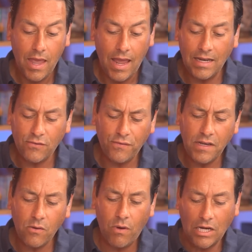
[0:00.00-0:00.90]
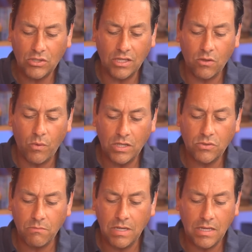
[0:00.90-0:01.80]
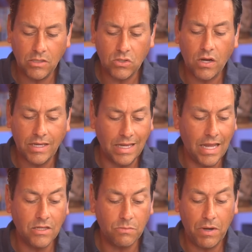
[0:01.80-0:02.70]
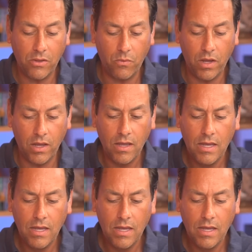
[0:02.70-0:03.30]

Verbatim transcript: And it's funny to watch like the Western media talking heads, by the way.